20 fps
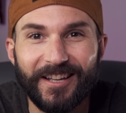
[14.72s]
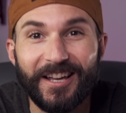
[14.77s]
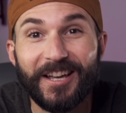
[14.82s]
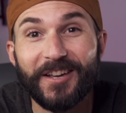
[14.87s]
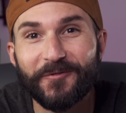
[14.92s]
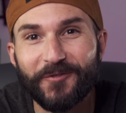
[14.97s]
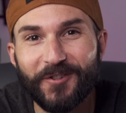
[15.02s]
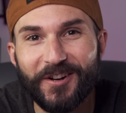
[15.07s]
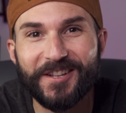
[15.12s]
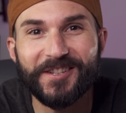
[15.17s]

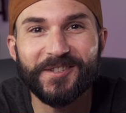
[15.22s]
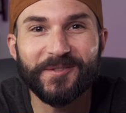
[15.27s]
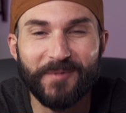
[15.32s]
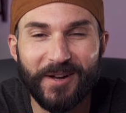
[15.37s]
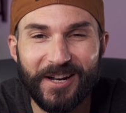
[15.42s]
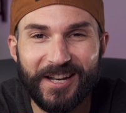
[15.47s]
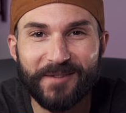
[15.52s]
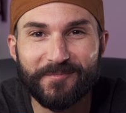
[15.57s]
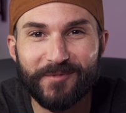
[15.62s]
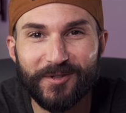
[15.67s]
Hey friends,
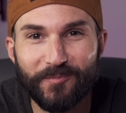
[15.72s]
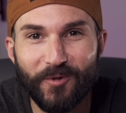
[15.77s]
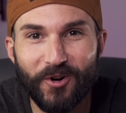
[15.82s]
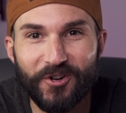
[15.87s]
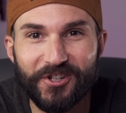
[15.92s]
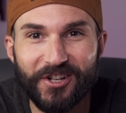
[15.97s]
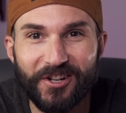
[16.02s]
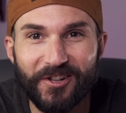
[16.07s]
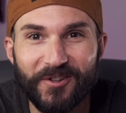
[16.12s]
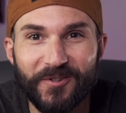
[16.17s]
my name is
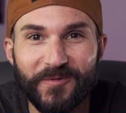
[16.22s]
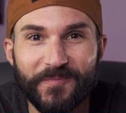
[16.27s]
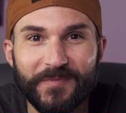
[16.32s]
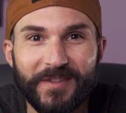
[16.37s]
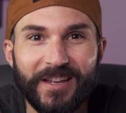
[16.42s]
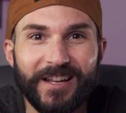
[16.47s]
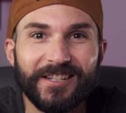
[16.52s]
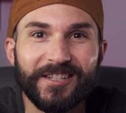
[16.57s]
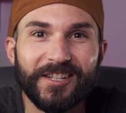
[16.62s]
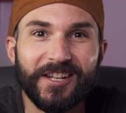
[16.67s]

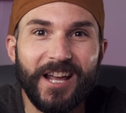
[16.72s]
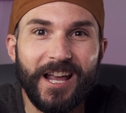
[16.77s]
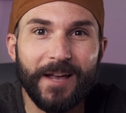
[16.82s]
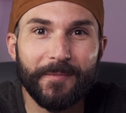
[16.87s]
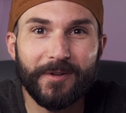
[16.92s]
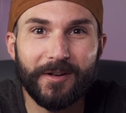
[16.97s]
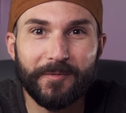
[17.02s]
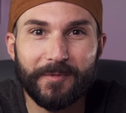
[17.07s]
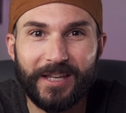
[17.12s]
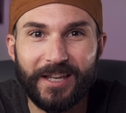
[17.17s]
Marcello. Today
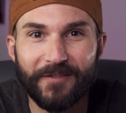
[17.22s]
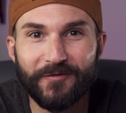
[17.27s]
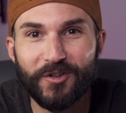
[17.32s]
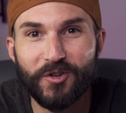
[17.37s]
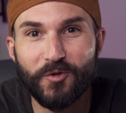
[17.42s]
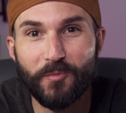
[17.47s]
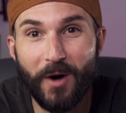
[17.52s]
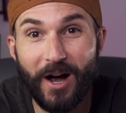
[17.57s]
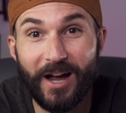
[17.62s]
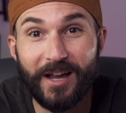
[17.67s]
I'm going to be giving
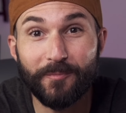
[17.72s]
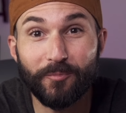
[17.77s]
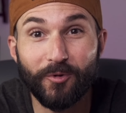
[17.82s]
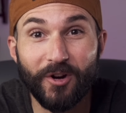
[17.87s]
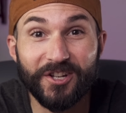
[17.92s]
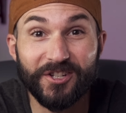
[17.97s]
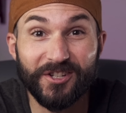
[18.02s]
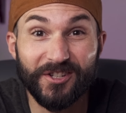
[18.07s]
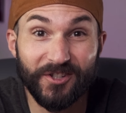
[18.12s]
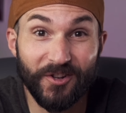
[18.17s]
you my
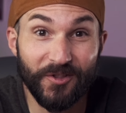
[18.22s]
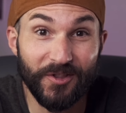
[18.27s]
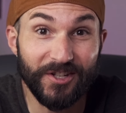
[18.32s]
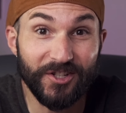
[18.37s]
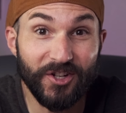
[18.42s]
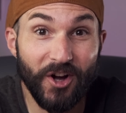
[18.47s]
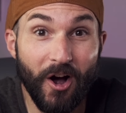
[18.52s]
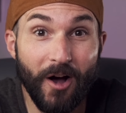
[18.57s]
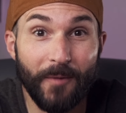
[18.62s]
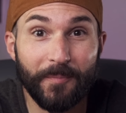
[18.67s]
impressions on the
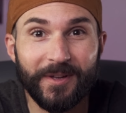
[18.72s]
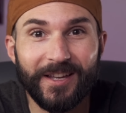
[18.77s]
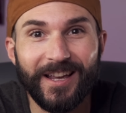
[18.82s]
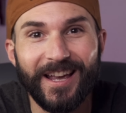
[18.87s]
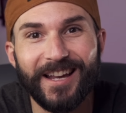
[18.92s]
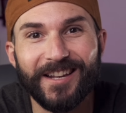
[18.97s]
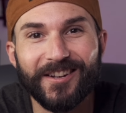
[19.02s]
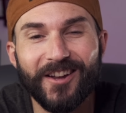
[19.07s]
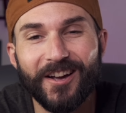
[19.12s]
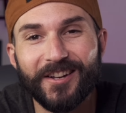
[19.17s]
Topping
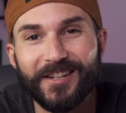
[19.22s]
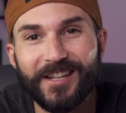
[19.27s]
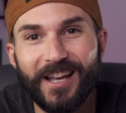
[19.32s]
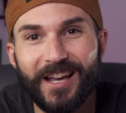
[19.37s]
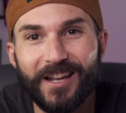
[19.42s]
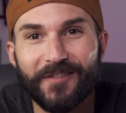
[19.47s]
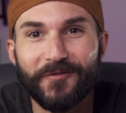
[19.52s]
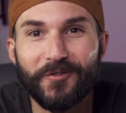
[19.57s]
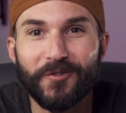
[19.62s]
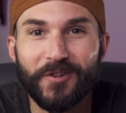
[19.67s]
A90
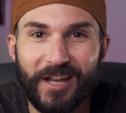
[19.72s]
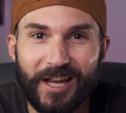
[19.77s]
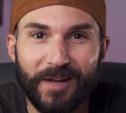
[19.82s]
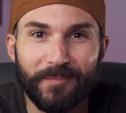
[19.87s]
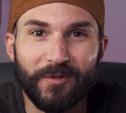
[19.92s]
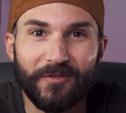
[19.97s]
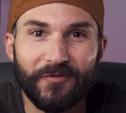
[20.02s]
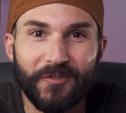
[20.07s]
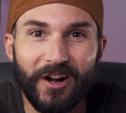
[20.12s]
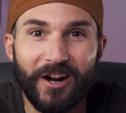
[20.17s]
Headphone
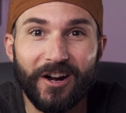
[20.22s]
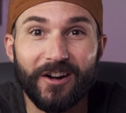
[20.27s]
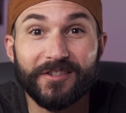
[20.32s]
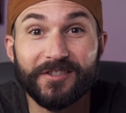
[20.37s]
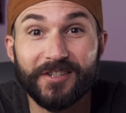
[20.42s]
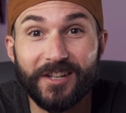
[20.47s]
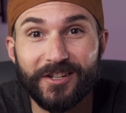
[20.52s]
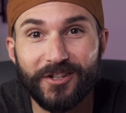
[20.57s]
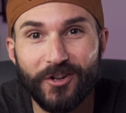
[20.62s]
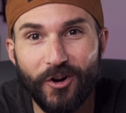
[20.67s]
Amplifier
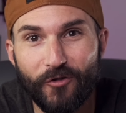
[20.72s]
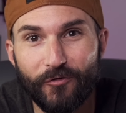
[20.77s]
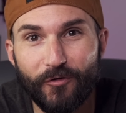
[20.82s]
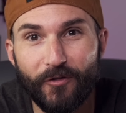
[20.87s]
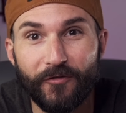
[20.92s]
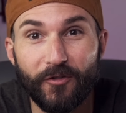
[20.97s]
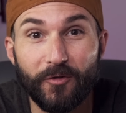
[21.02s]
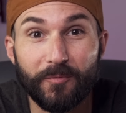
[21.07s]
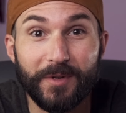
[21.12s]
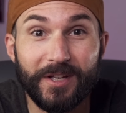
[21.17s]
sent over
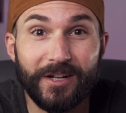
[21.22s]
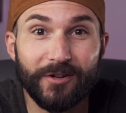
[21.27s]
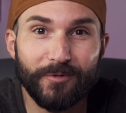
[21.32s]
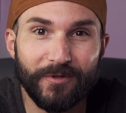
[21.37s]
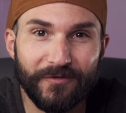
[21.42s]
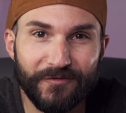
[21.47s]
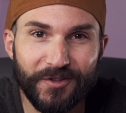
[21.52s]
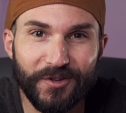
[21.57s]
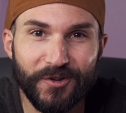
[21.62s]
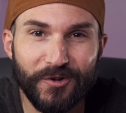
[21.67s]
for me to
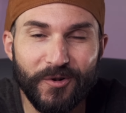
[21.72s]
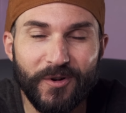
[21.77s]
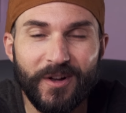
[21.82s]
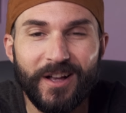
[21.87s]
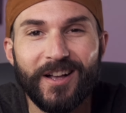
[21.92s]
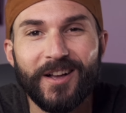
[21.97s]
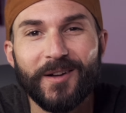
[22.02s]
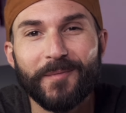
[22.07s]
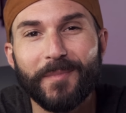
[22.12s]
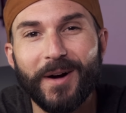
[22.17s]
review
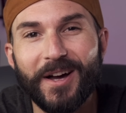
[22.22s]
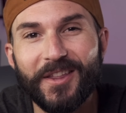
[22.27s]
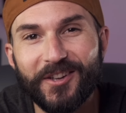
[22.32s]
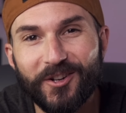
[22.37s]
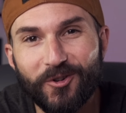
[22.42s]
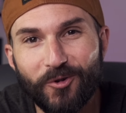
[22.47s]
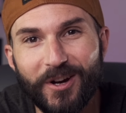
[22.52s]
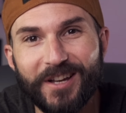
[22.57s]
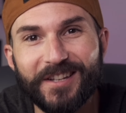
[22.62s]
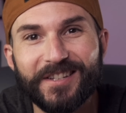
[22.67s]
by the
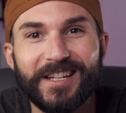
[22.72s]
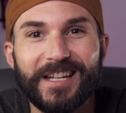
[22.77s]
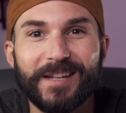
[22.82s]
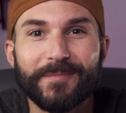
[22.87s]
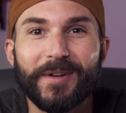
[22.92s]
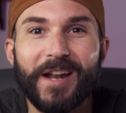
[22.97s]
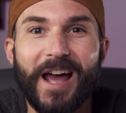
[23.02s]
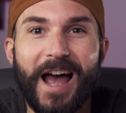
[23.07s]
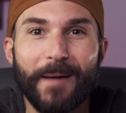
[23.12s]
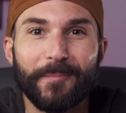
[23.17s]
great
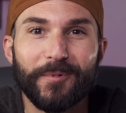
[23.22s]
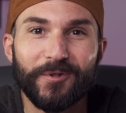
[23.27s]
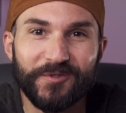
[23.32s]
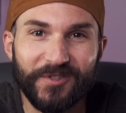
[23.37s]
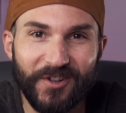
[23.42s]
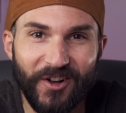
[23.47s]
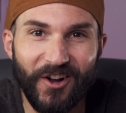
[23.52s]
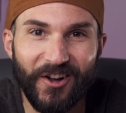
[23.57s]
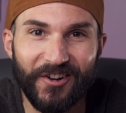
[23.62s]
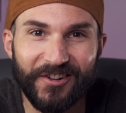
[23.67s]
team at
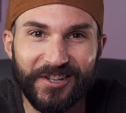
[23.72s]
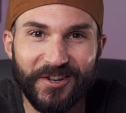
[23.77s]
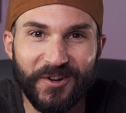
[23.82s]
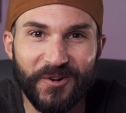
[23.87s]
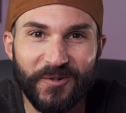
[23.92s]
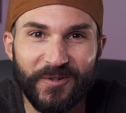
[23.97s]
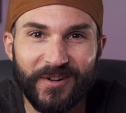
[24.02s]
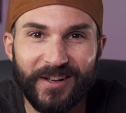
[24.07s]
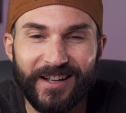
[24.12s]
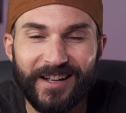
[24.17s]

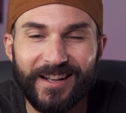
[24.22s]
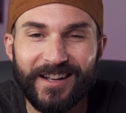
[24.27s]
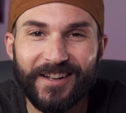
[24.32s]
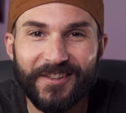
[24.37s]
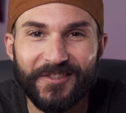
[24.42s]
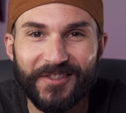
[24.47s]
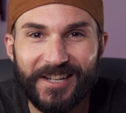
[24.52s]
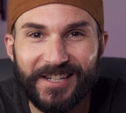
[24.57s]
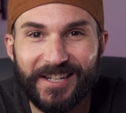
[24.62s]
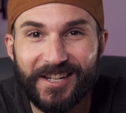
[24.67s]
AposAudio.
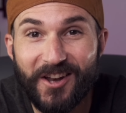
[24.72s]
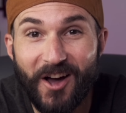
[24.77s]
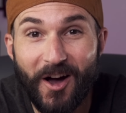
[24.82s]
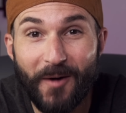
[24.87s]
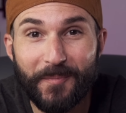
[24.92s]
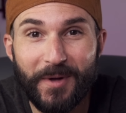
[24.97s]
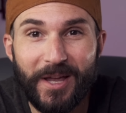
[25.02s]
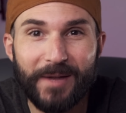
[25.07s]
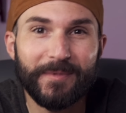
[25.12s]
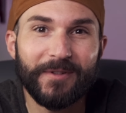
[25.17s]
They did
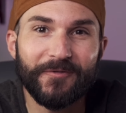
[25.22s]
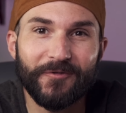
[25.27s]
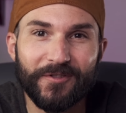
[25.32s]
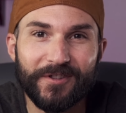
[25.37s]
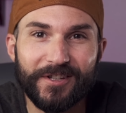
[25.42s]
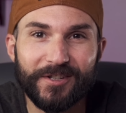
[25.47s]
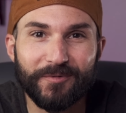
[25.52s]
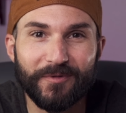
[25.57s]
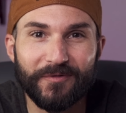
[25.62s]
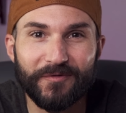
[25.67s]
not pay me for
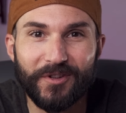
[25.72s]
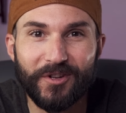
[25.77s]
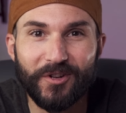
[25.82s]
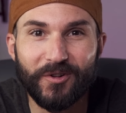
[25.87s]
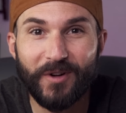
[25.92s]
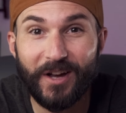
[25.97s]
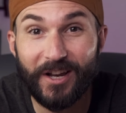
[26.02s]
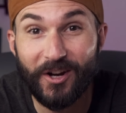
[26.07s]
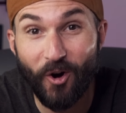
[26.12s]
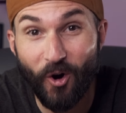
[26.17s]
this
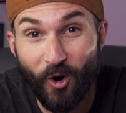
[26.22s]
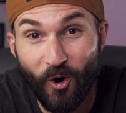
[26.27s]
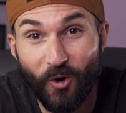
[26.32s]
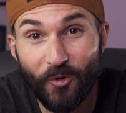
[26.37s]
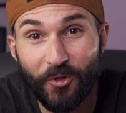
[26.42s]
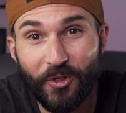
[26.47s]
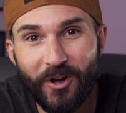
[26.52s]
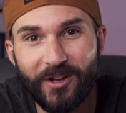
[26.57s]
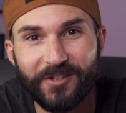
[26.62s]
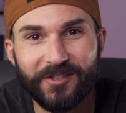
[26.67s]
review, and
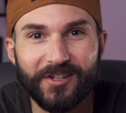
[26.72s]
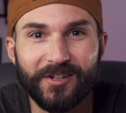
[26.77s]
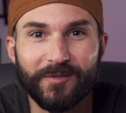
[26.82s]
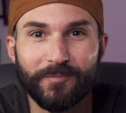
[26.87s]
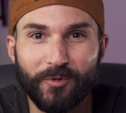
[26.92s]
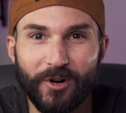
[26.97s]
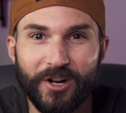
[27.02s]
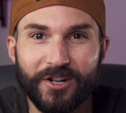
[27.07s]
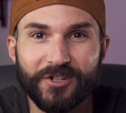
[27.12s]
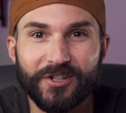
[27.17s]
all thoughts and
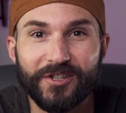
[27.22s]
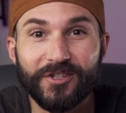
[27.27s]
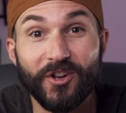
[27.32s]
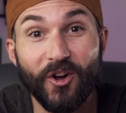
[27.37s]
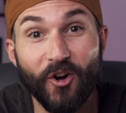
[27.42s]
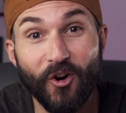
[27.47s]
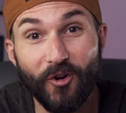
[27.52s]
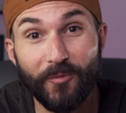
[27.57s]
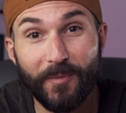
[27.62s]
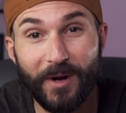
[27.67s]
impressions
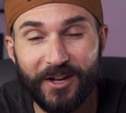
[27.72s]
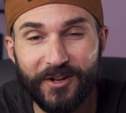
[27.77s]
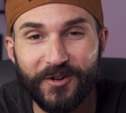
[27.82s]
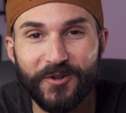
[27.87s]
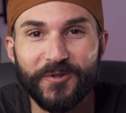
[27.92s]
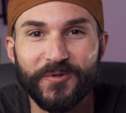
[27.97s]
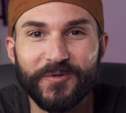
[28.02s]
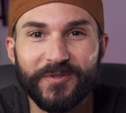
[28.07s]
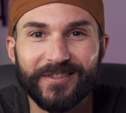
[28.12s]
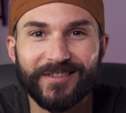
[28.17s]
are my
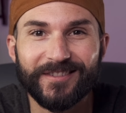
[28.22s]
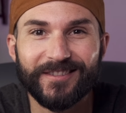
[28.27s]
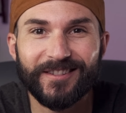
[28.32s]
own.